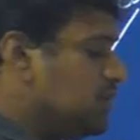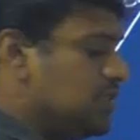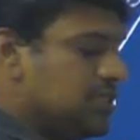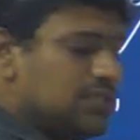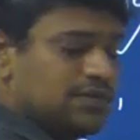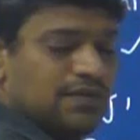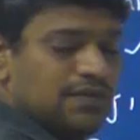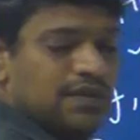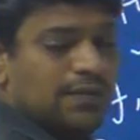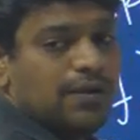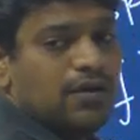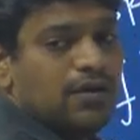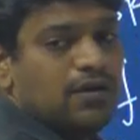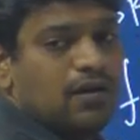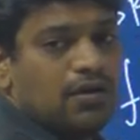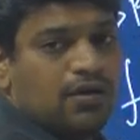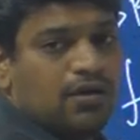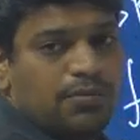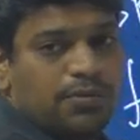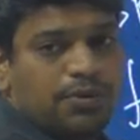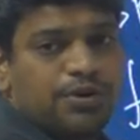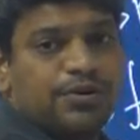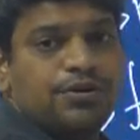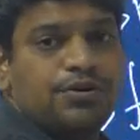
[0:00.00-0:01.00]
this will be
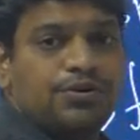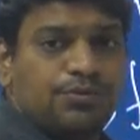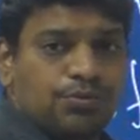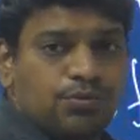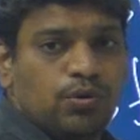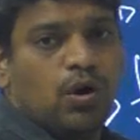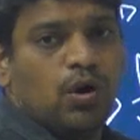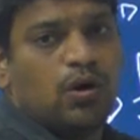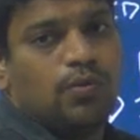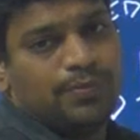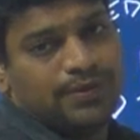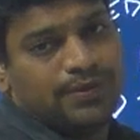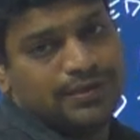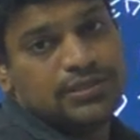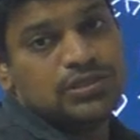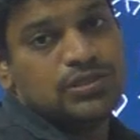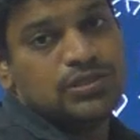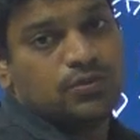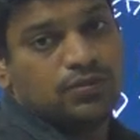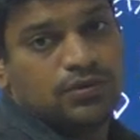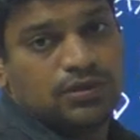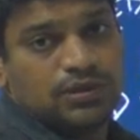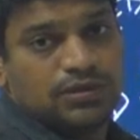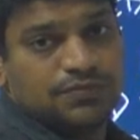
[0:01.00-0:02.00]
contributed two
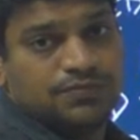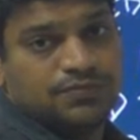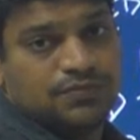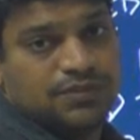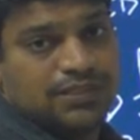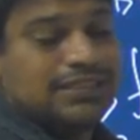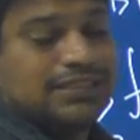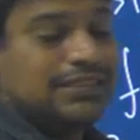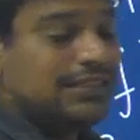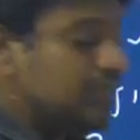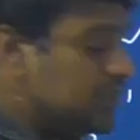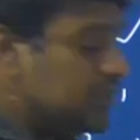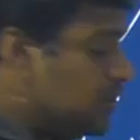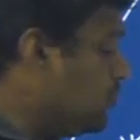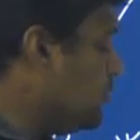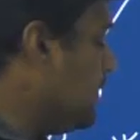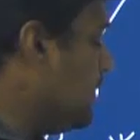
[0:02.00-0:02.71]
components only. In the two